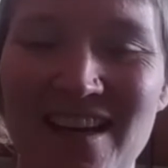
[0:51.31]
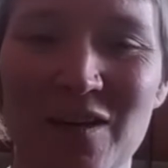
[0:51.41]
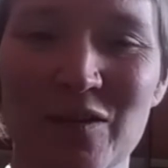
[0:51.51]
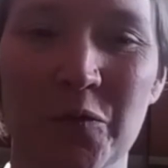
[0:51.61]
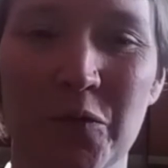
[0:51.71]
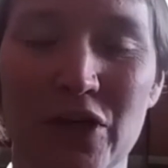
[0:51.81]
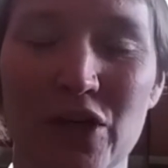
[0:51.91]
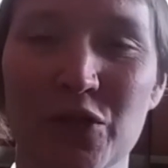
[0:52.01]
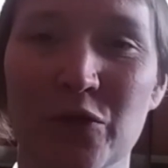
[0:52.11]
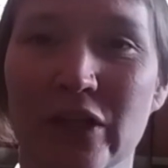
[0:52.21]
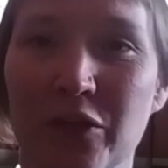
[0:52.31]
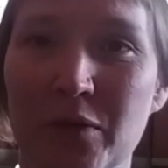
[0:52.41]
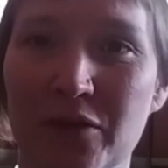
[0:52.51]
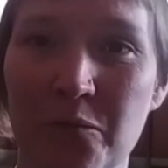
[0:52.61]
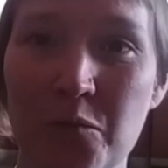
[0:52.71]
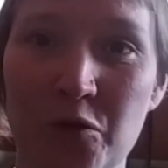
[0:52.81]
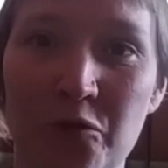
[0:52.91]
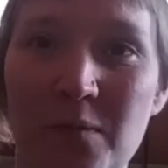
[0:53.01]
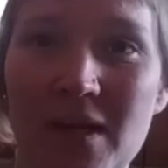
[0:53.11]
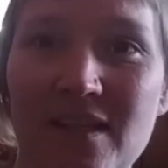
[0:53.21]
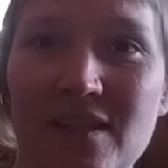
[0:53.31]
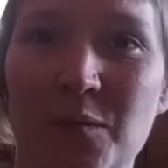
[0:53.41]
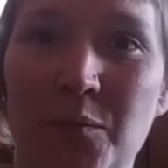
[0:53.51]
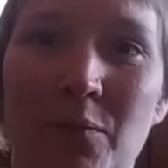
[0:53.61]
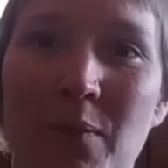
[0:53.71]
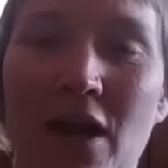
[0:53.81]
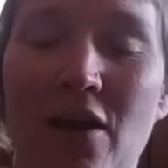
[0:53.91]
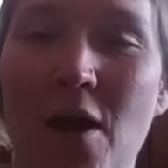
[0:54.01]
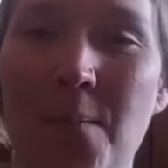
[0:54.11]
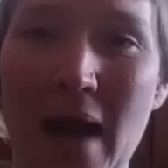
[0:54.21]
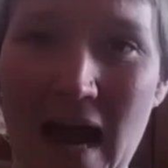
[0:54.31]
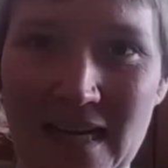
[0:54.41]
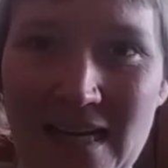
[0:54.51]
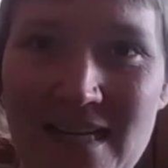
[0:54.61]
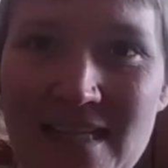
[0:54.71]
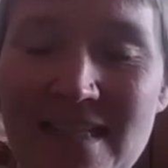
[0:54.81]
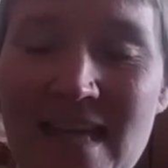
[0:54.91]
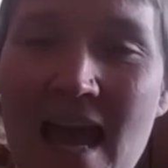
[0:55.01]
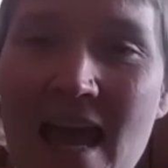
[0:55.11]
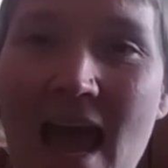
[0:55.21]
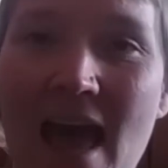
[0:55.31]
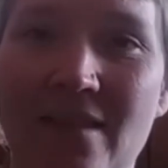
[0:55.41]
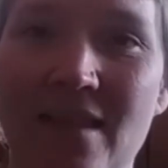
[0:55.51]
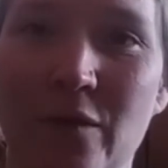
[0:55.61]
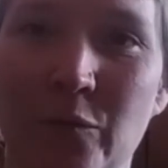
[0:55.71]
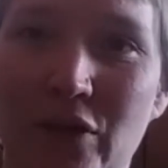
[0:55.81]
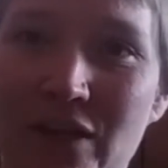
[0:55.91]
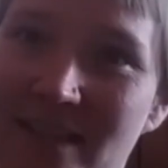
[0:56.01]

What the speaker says: So we're going to do a little bit of movement to prepare our bodies, and then we're going to